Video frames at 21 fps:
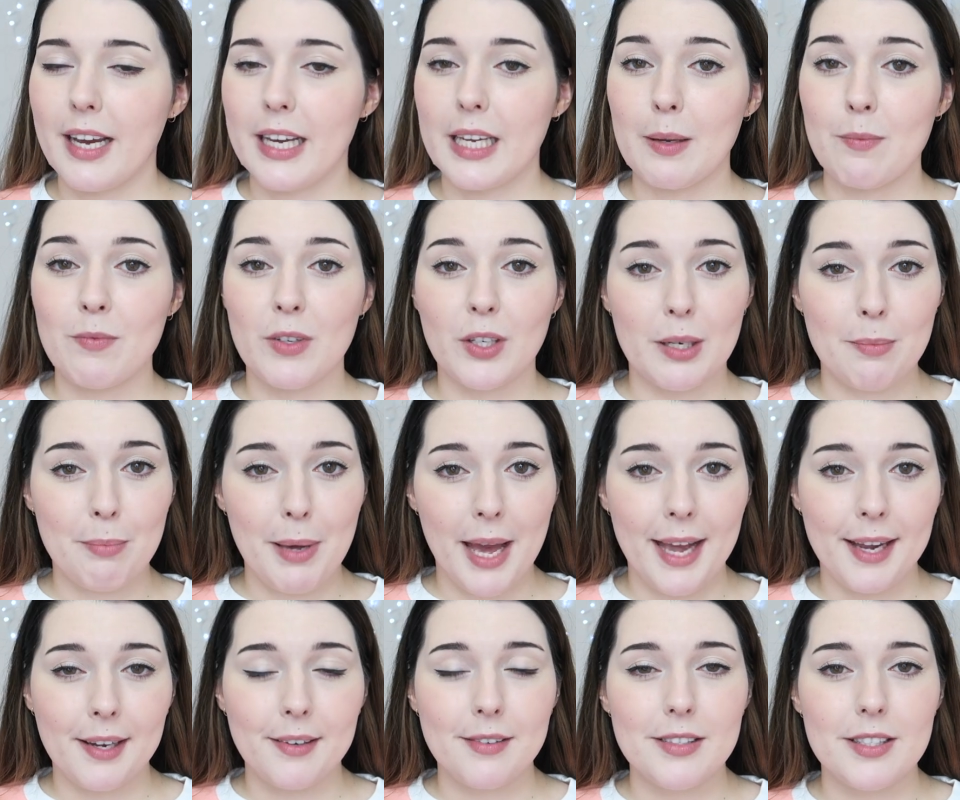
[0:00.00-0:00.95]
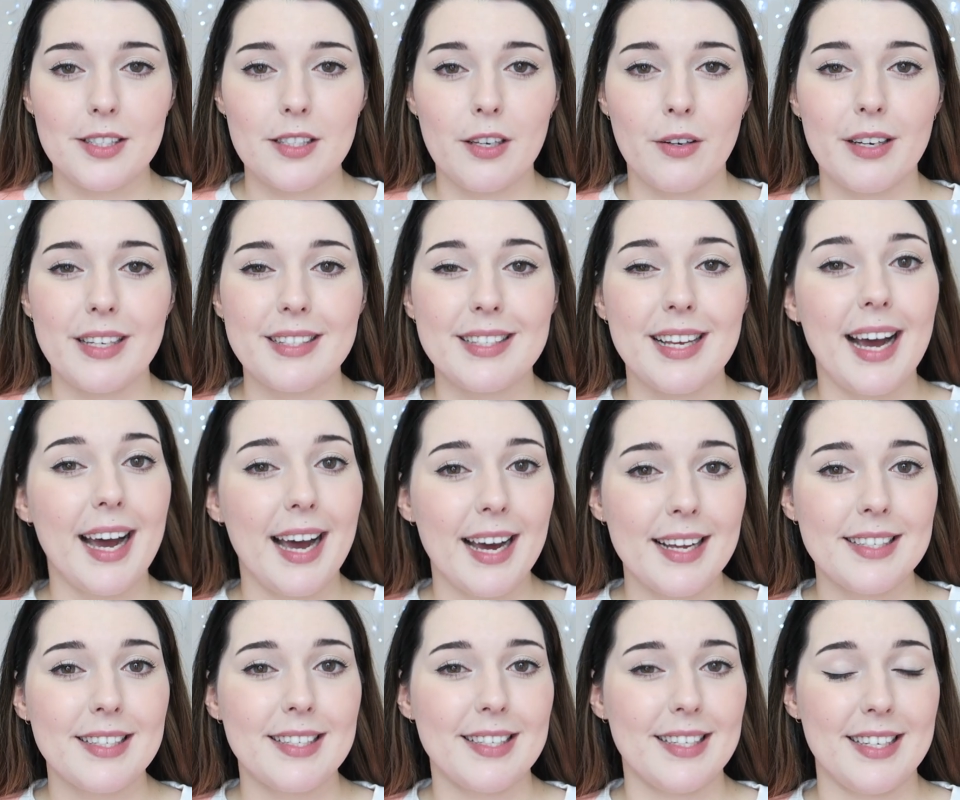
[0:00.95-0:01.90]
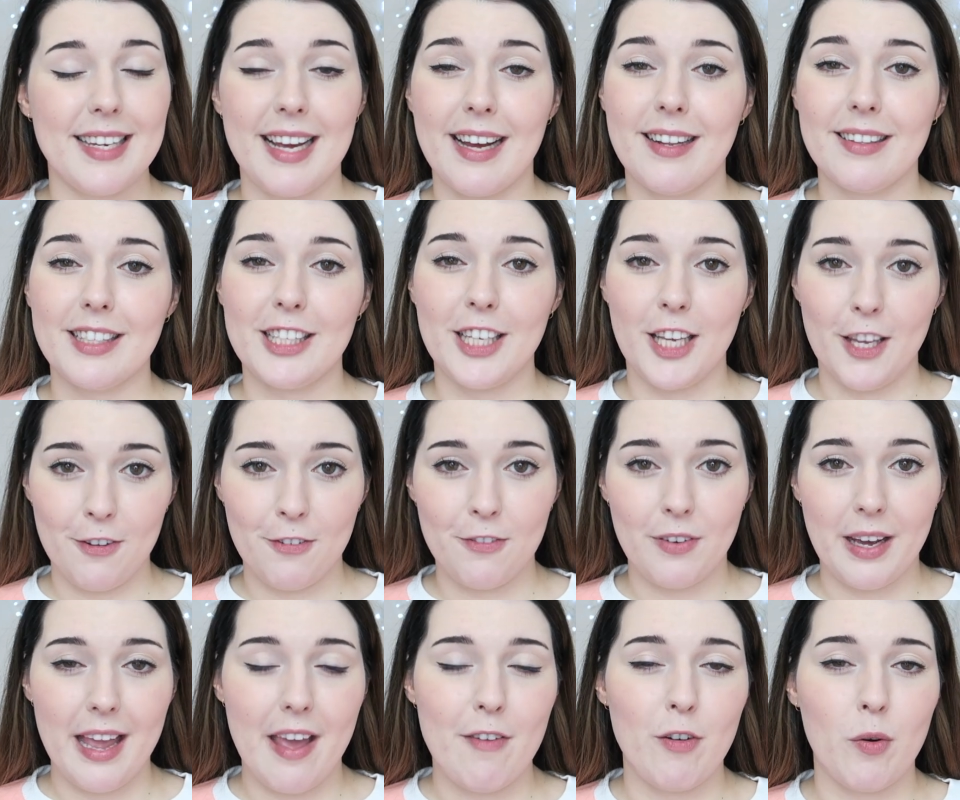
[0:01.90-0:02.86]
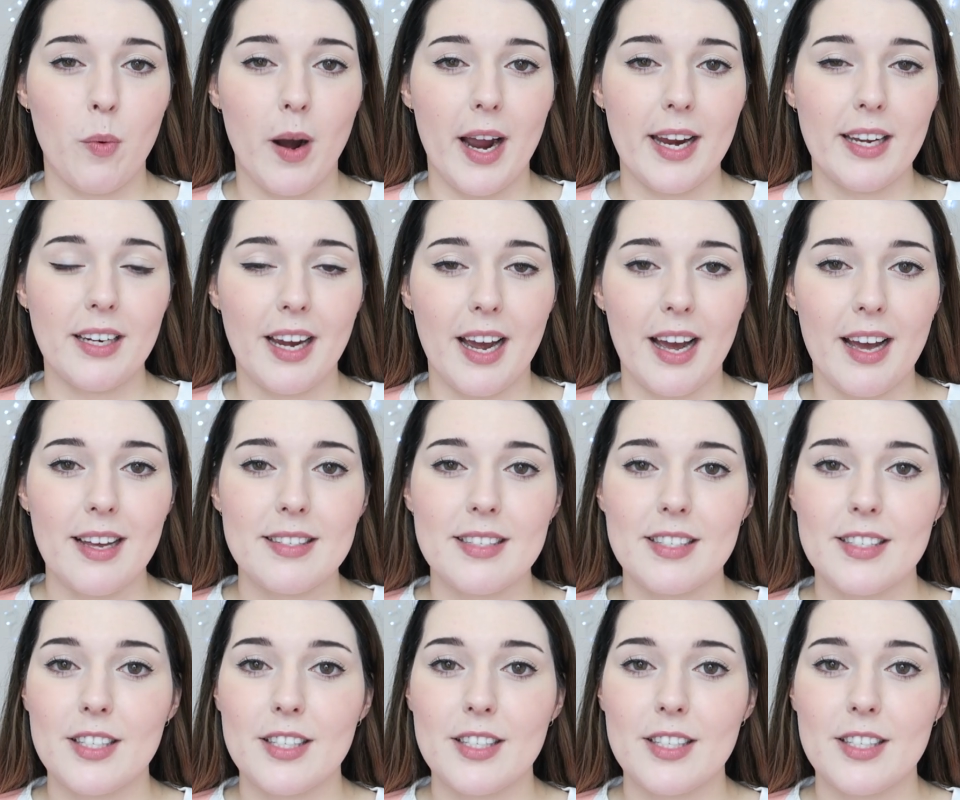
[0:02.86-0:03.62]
I am very pale, so it's hard to tell if I have a white cast.